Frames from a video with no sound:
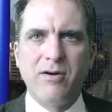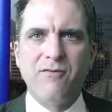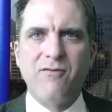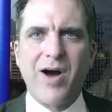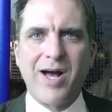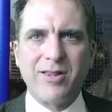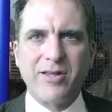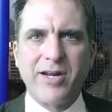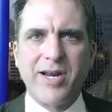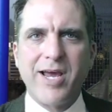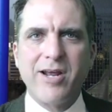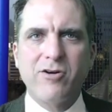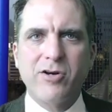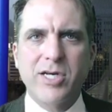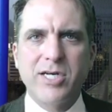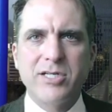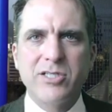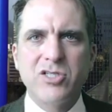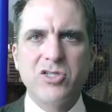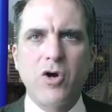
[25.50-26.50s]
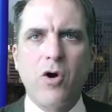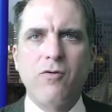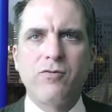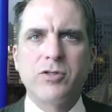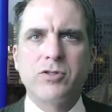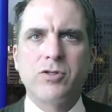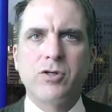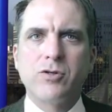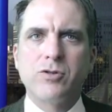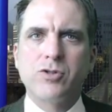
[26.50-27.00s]
Violent anarchists
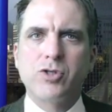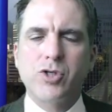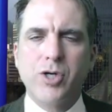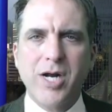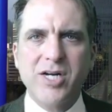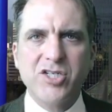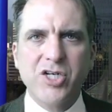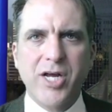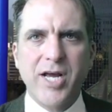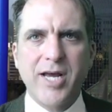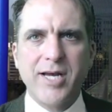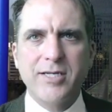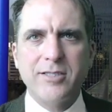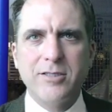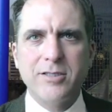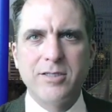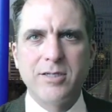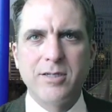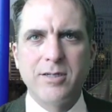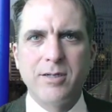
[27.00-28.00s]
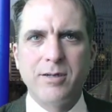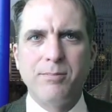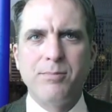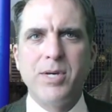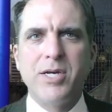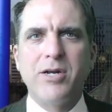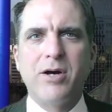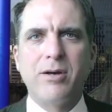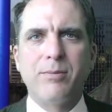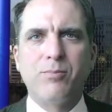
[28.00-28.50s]
overturned trash cans,
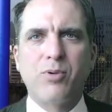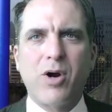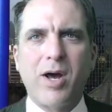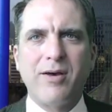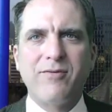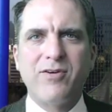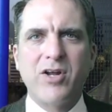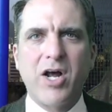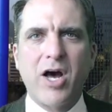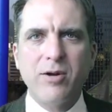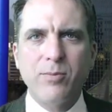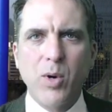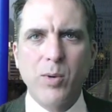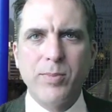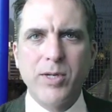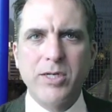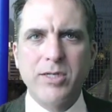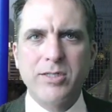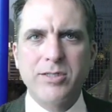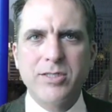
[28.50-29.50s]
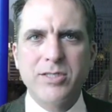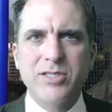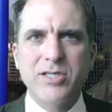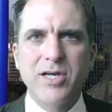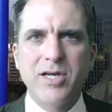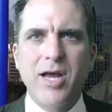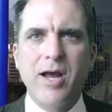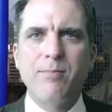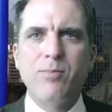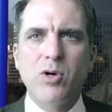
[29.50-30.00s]
beat on private
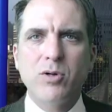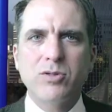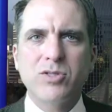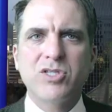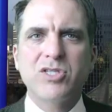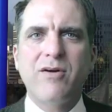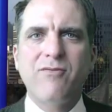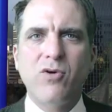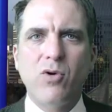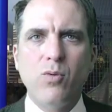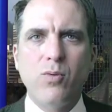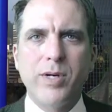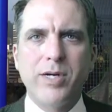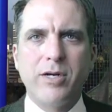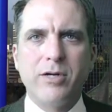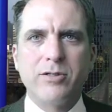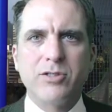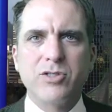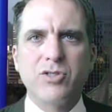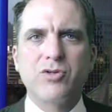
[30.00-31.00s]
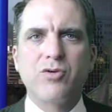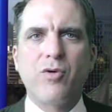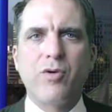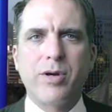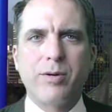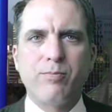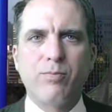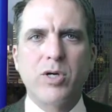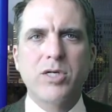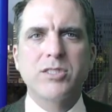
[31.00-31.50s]
automobiles, and broke several windows,
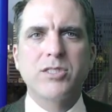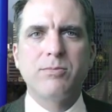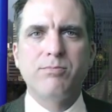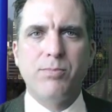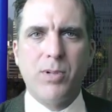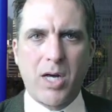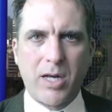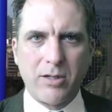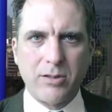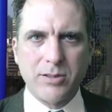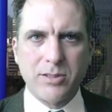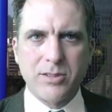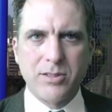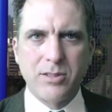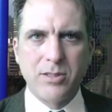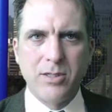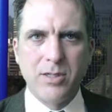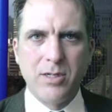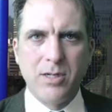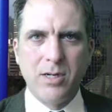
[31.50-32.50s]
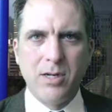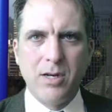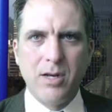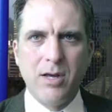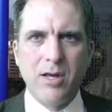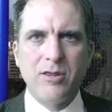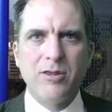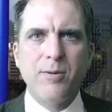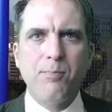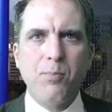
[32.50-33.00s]
throwing bricks and balls.
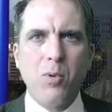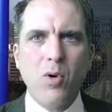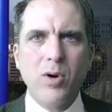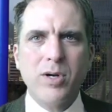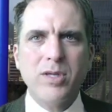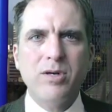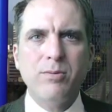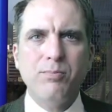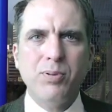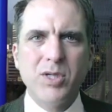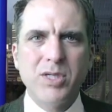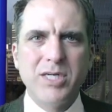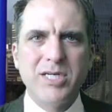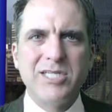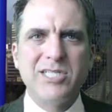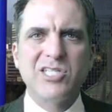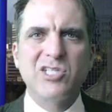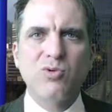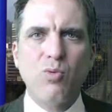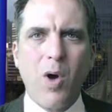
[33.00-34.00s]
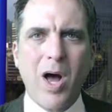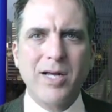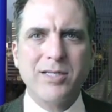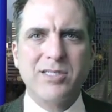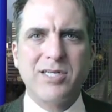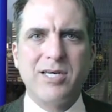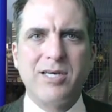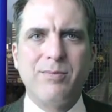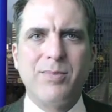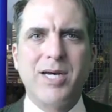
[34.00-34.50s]
The Portland Police SWAT
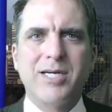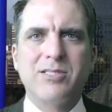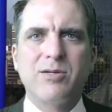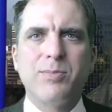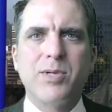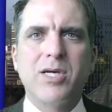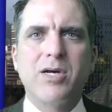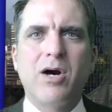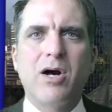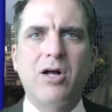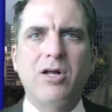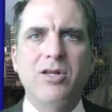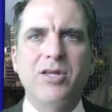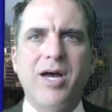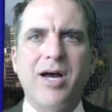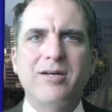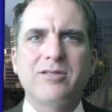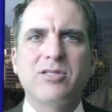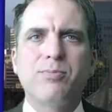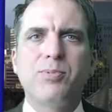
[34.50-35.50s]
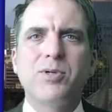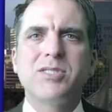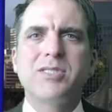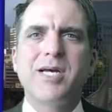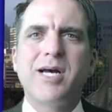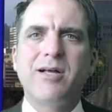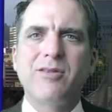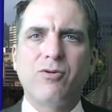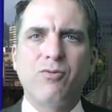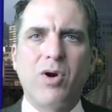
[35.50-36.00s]
team had to be called out to put
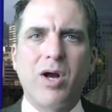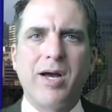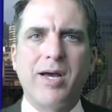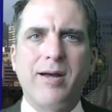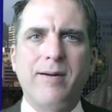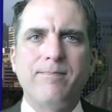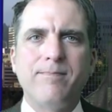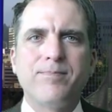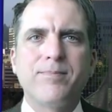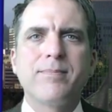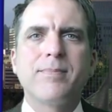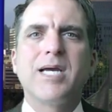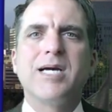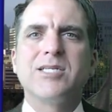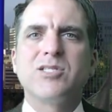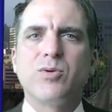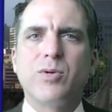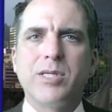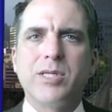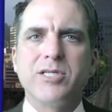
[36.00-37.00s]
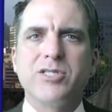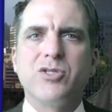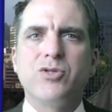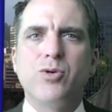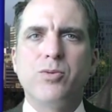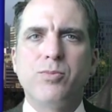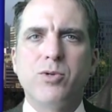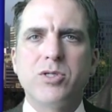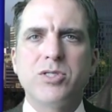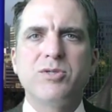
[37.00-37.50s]
down the riot, as well as
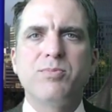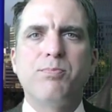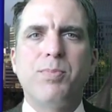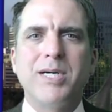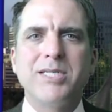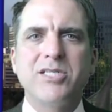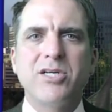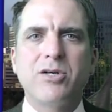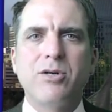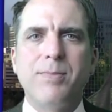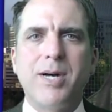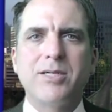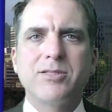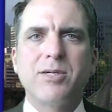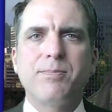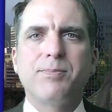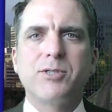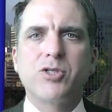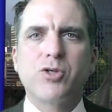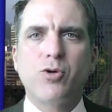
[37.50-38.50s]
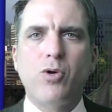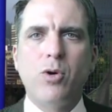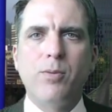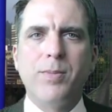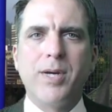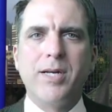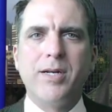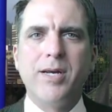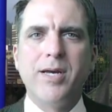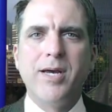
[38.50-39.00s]
numerous bicycle-mounted
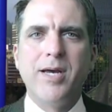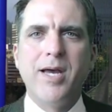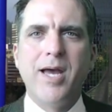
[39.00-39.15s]
patrolmen